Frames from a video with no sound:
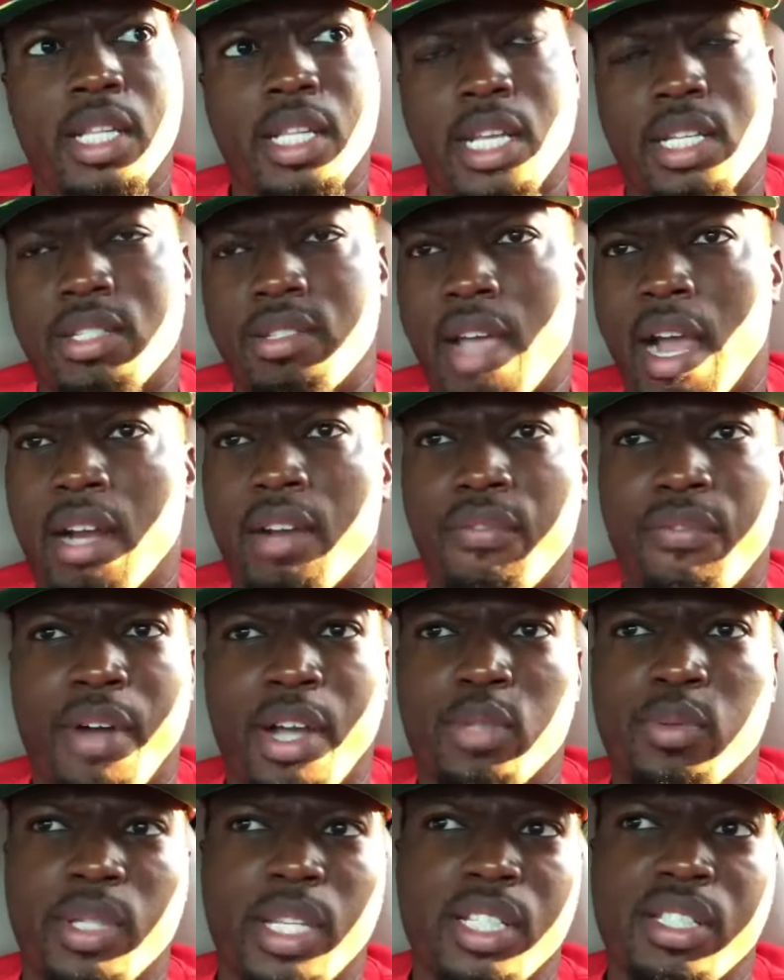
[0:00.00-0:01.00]
They
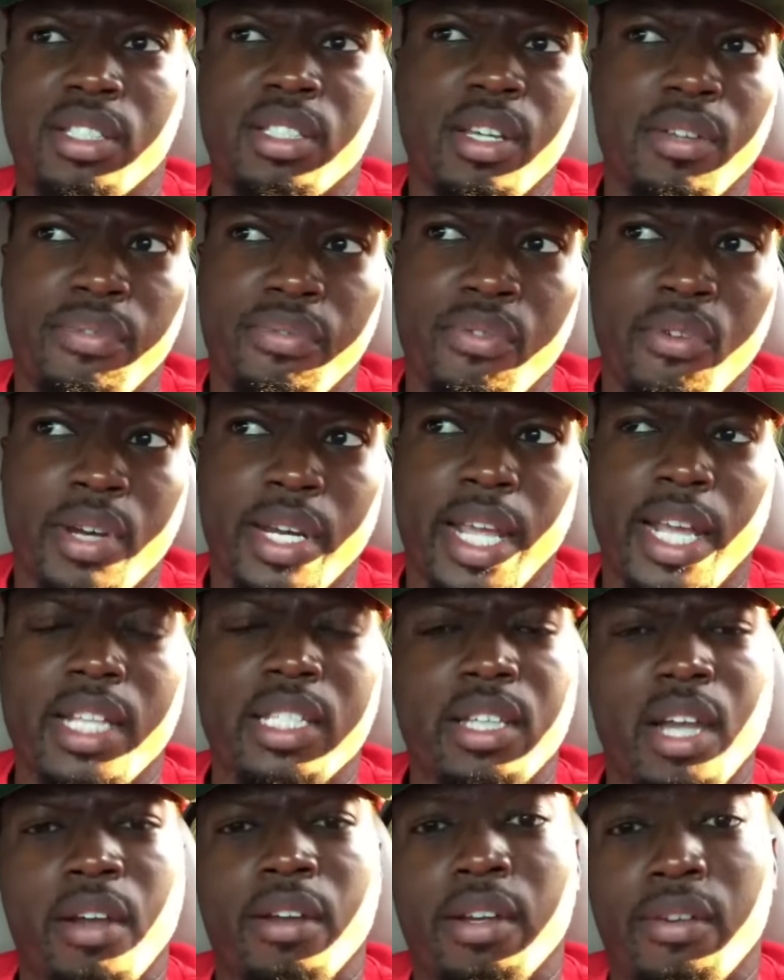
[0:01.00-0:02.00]
sacrificed what they stood for and their
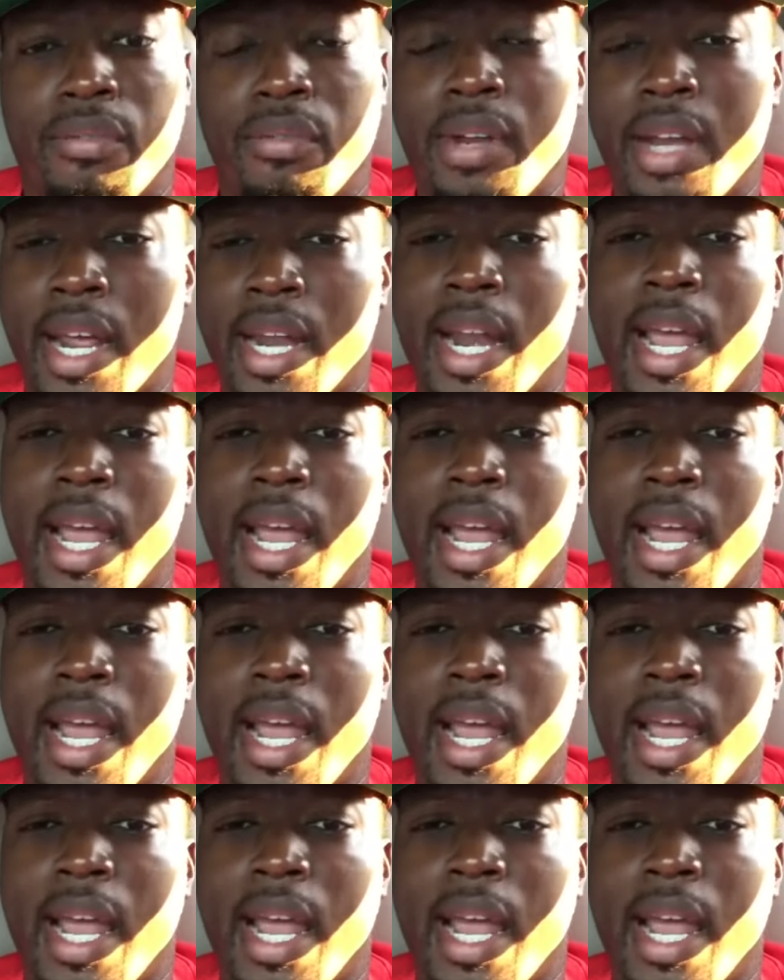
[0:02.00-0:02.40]
integrity for that.